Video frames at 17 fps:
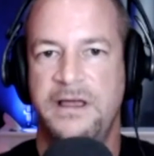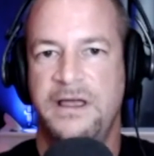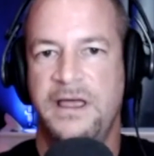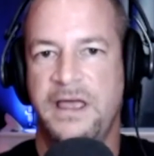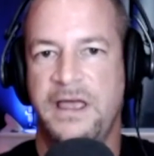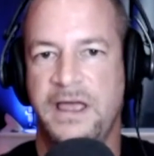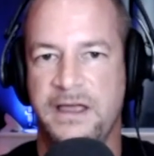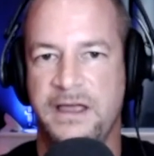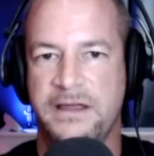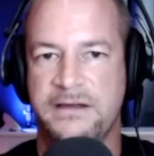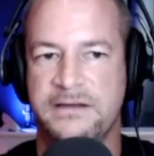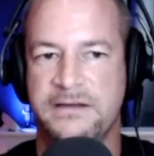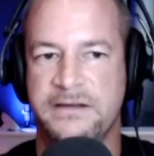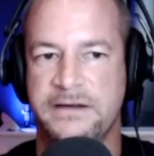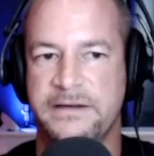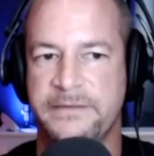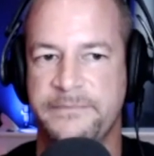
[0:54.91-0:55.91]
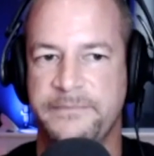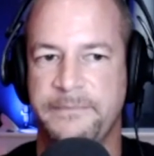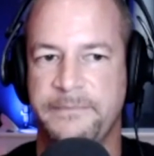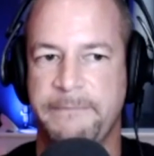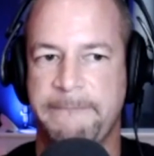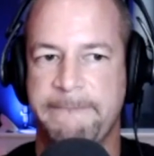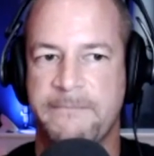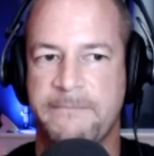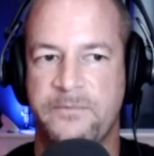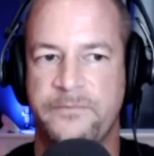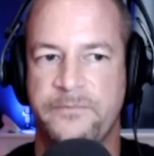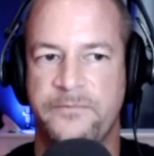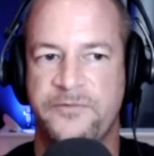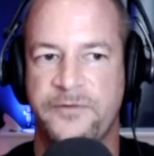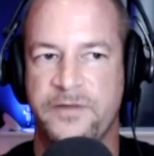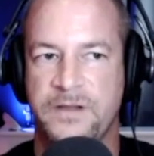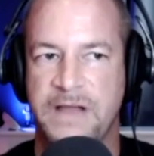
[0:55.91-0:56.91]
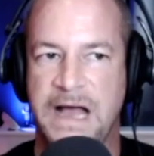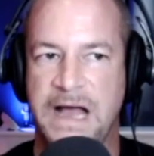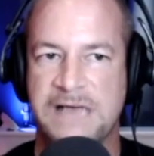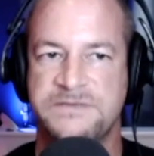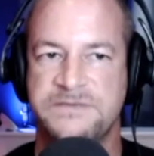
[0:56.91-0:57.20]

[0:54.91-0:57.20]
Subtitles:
And for the last